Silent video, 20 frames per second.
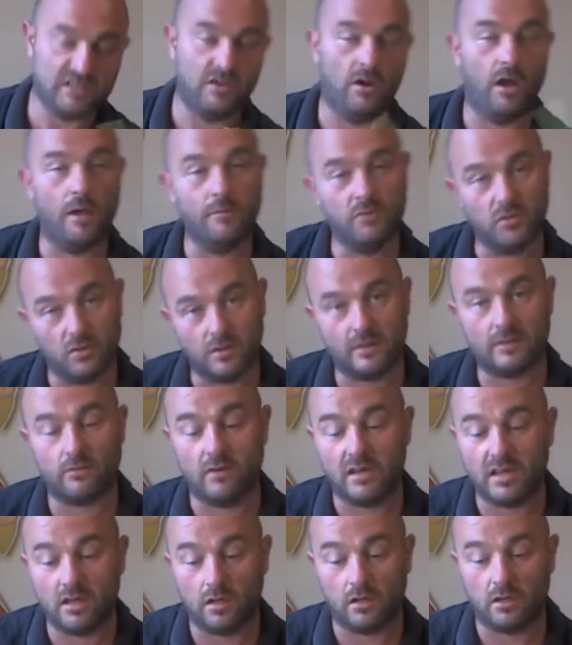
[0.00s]
Now I'm doing
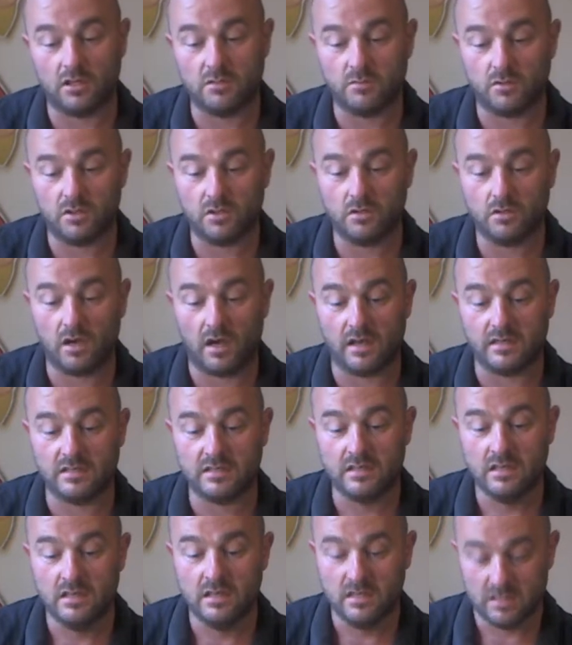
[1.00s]
3 colors, but you guys
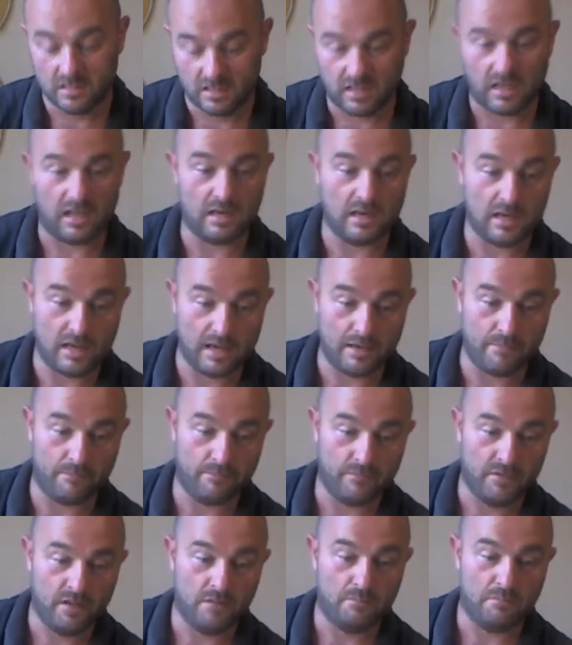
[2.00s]
can
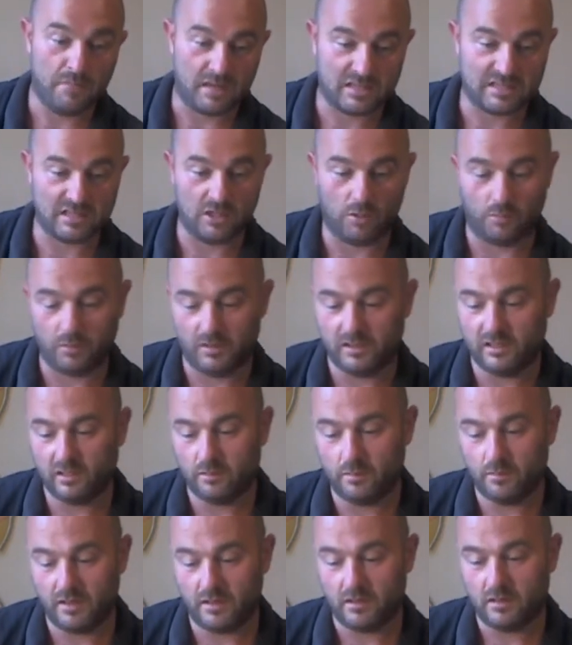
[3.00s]
mix it up a little
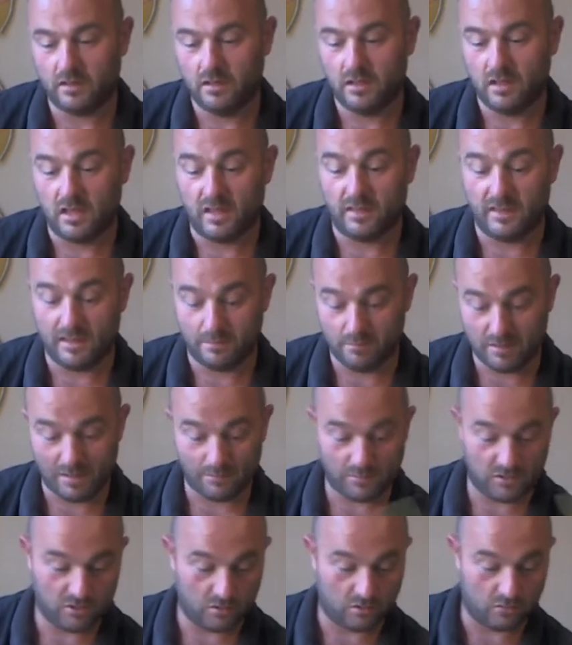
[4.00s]
bit, and then maybe
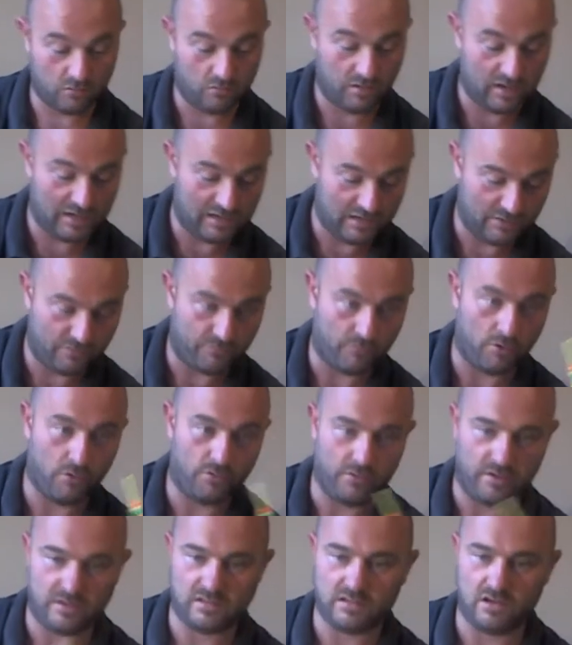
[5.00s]
you could really throw
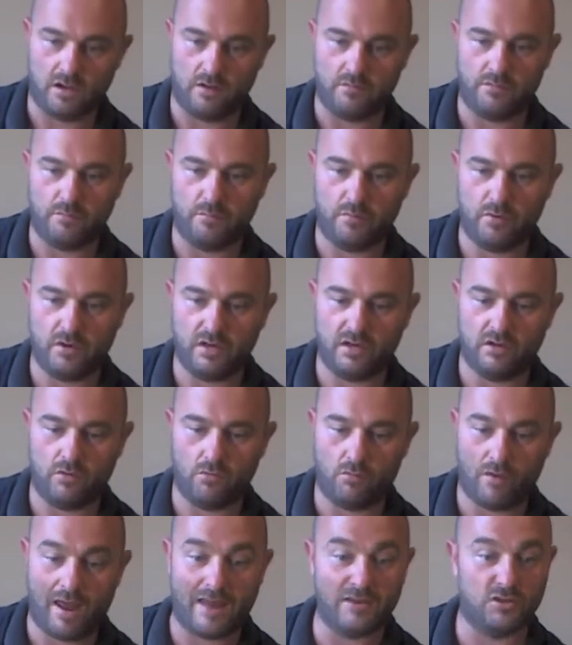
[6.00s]
things off and put in a
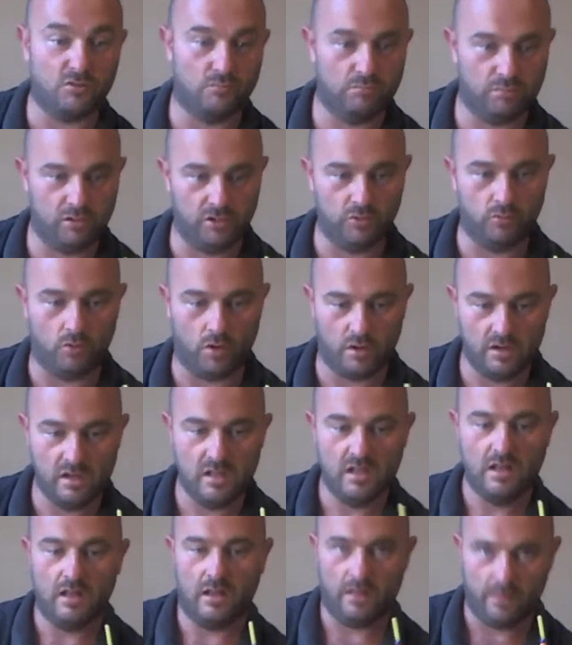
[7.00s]
random blue one,
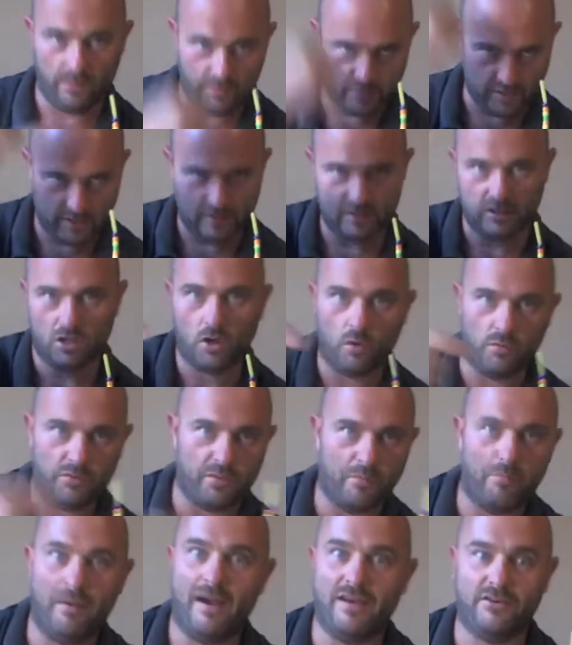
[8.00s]
and then go with the
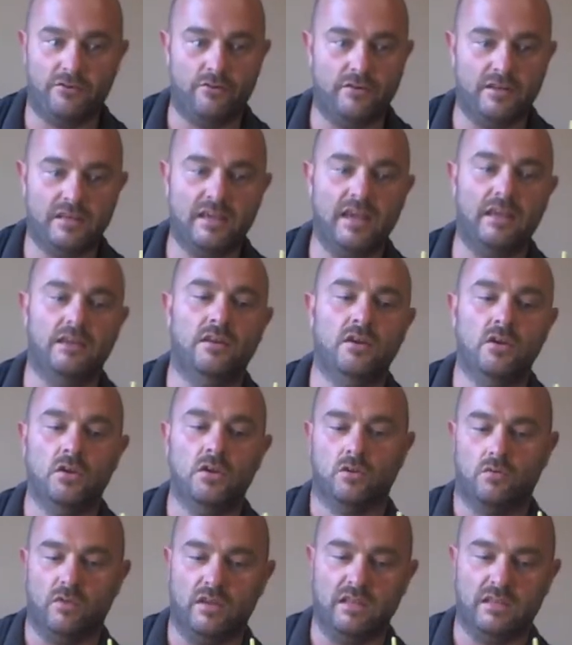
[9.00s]
pattern again:
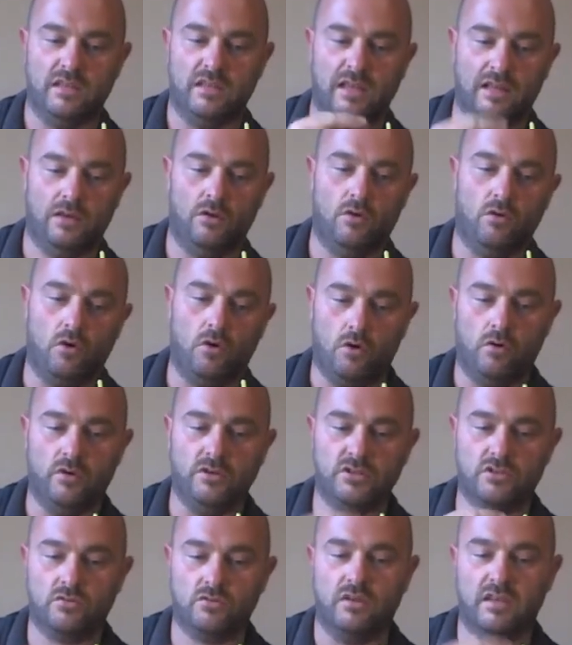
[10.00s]
green, yellow,
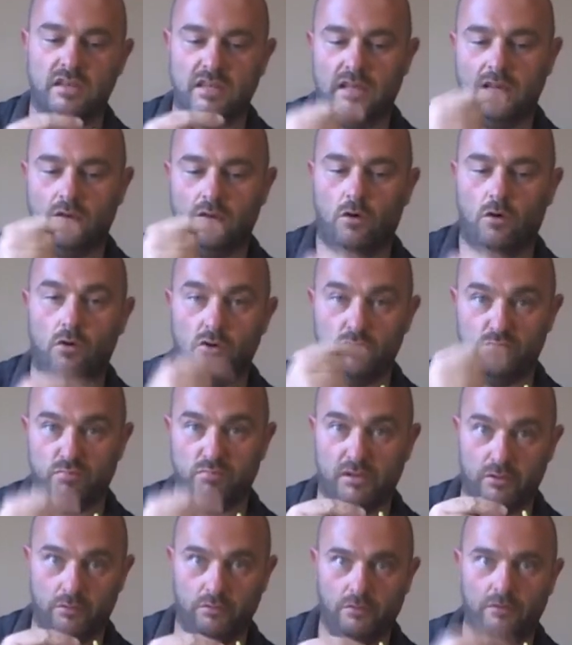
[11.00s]
orange, green, yellow, orange,
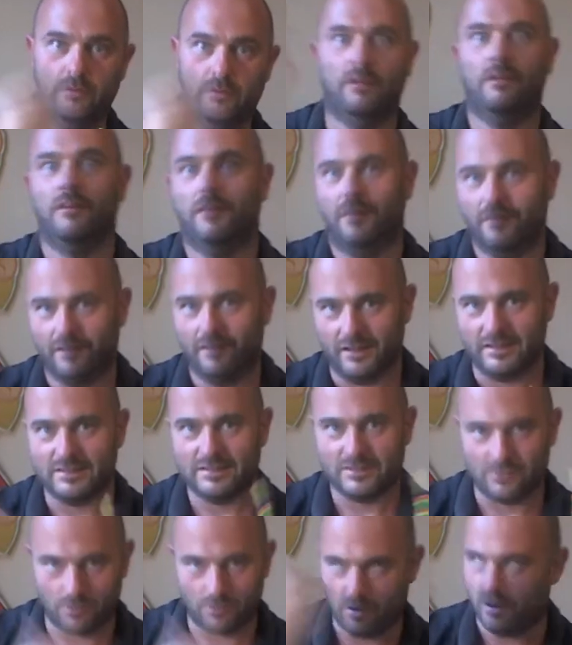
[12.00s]
blue, and
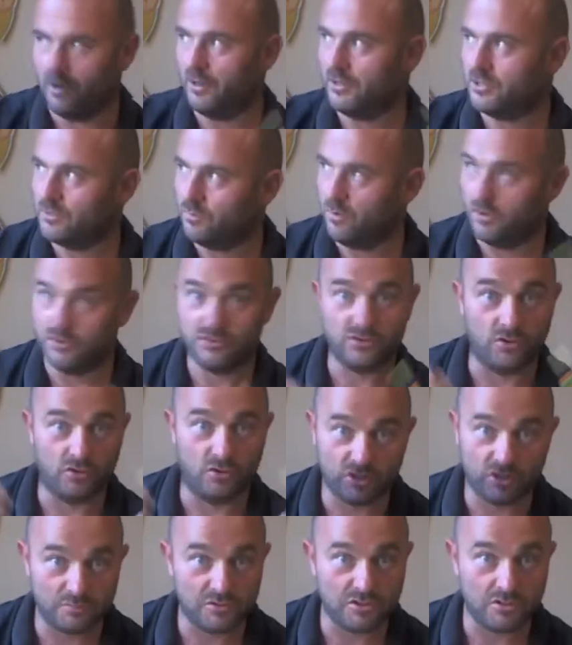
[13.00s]
so on and so on. So it's
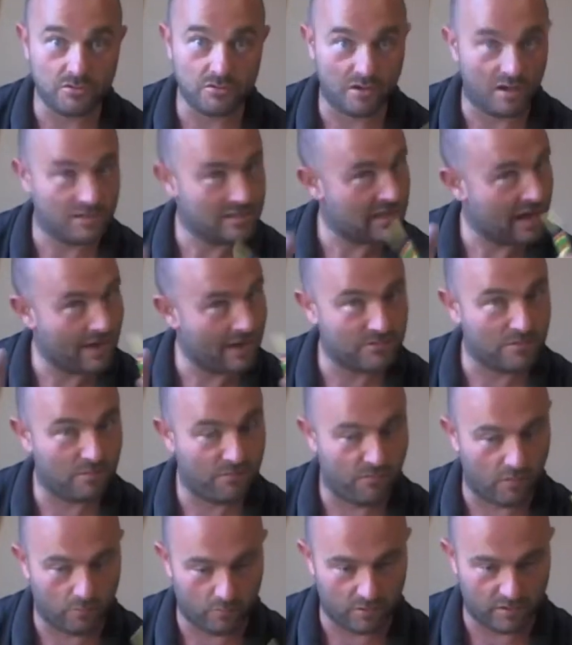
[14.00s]
up to you guys. Have some
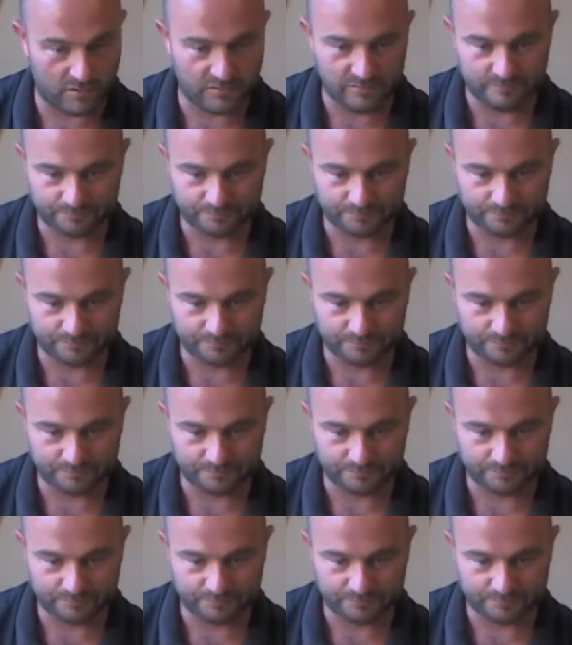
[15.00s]
fun with it.